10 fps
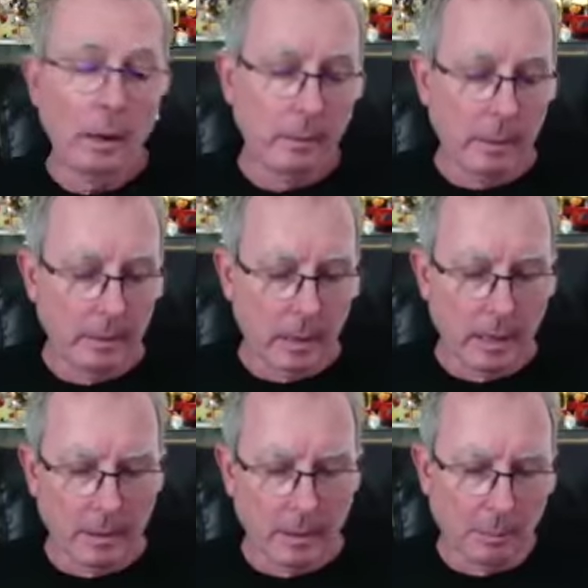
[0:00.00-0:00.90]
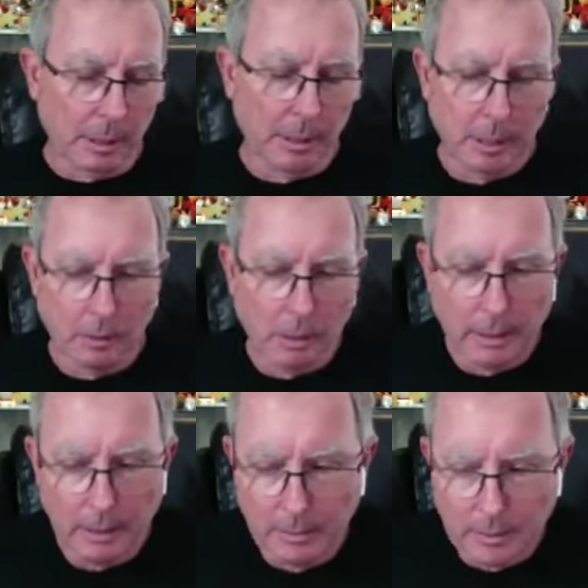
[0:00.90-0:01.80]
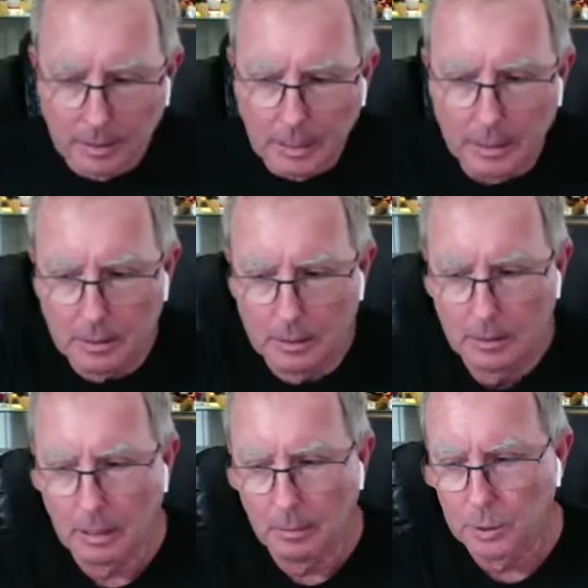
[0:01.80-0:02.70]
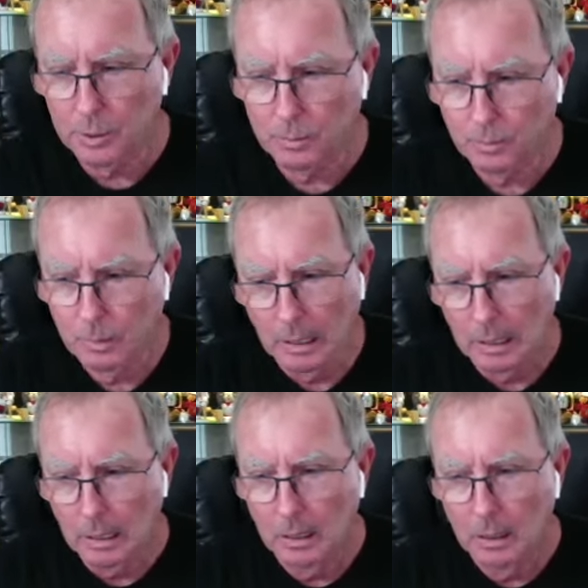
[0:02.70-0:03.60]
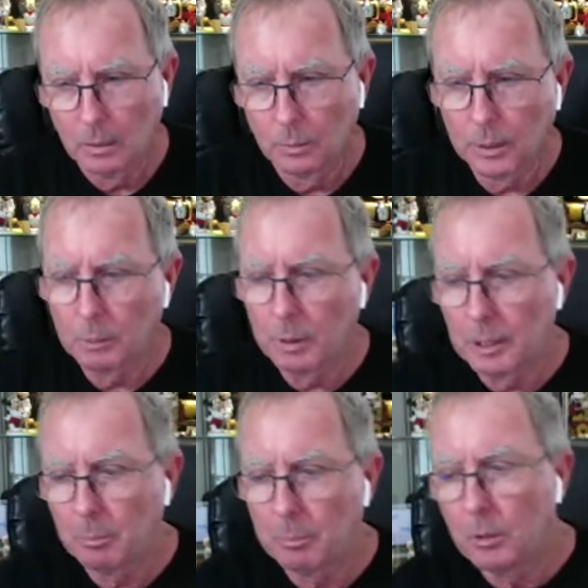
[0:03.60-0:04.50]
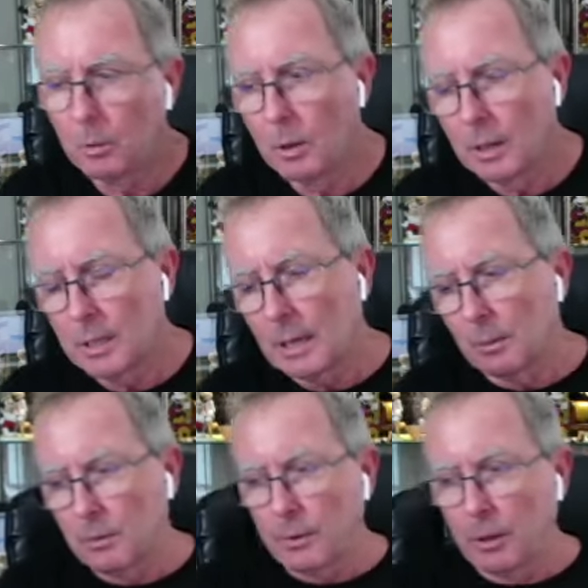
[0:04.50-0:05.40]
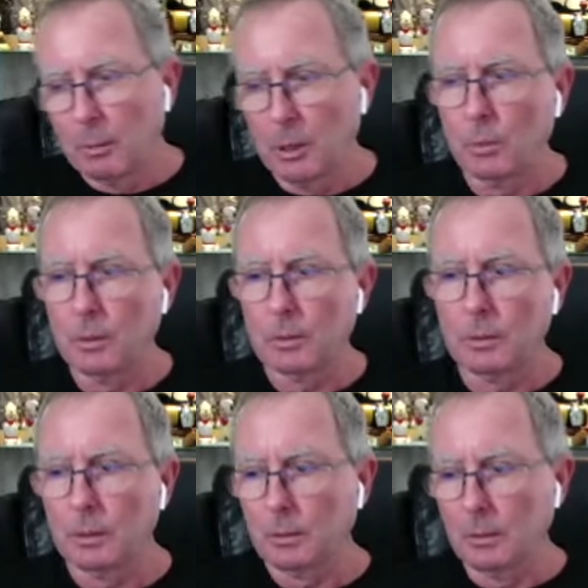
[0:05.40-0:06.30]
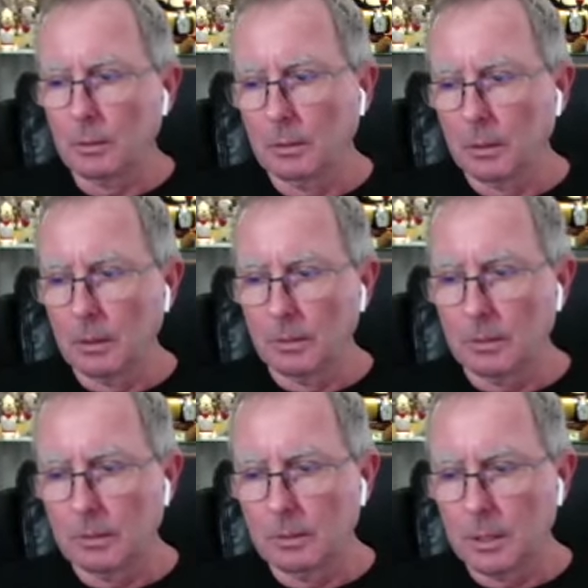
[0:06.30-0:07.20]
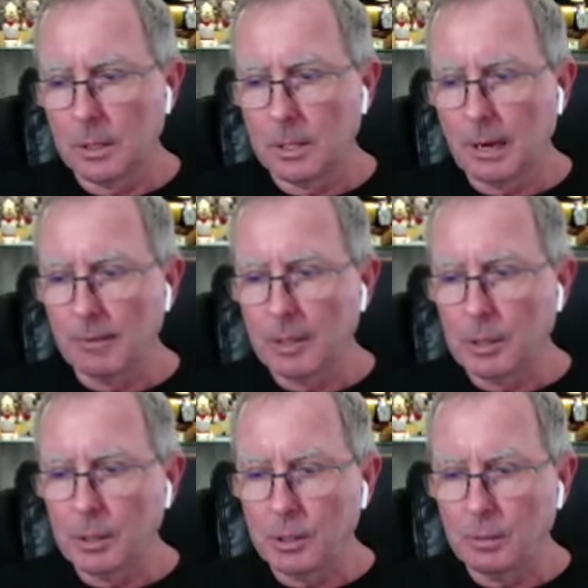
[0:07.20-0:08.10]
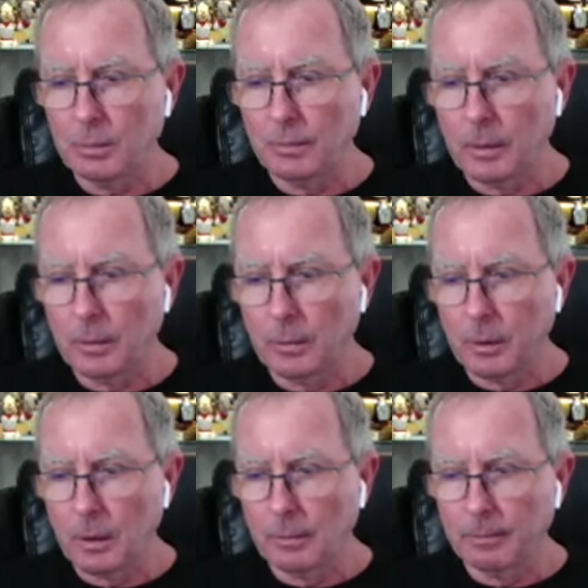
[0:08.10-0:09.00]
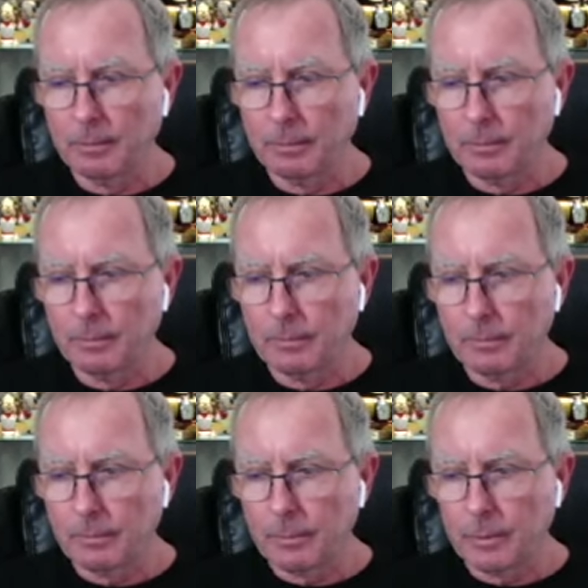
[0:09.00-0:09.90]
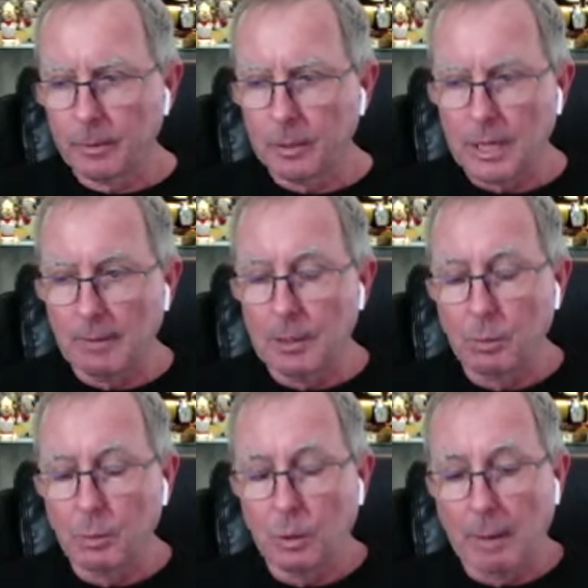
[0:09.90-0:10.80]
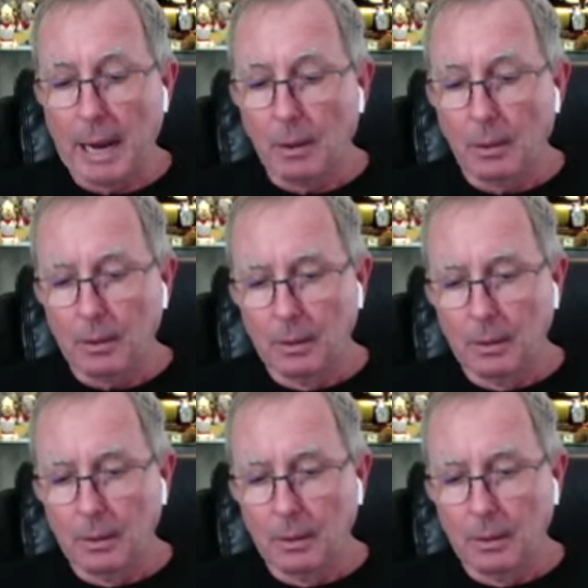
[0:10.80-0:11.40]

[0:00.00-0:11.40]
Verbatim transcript: I, I, I completely agree. I think that's that was really what the appeal was, and that was very much what the you know the seventies um the seventies were about.